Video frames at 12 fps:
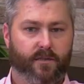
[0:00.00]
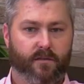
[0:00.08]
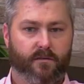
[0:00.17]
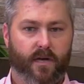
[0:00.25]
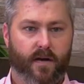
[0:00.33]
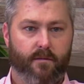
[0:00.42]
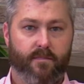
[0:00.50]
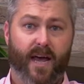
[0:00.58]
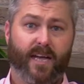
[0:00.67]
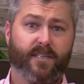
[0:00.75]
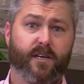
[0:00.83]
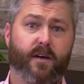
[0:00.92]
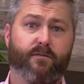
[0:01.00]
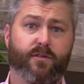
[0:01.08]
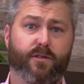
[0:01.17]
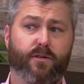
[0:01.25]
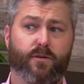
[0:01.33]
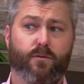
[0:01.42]
are um, nice enough
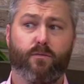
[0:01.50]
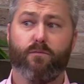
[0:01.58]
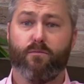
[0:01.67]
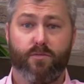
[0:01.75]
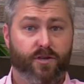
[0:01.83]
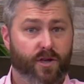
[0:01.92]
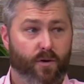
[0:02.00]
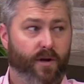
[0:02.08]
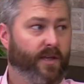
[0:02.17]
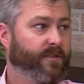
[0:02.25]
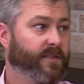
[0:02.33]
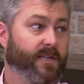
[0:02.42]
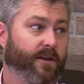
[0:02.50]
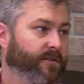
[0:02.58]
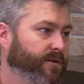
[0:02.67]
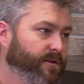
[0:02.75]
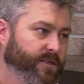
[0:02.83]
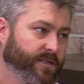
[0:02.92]
to donate this out of
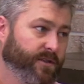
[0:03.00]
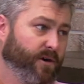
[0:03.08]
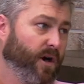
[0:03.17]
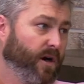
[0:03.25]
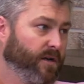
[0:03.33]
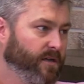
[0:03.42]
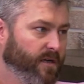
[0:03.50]
the goodness of their heart.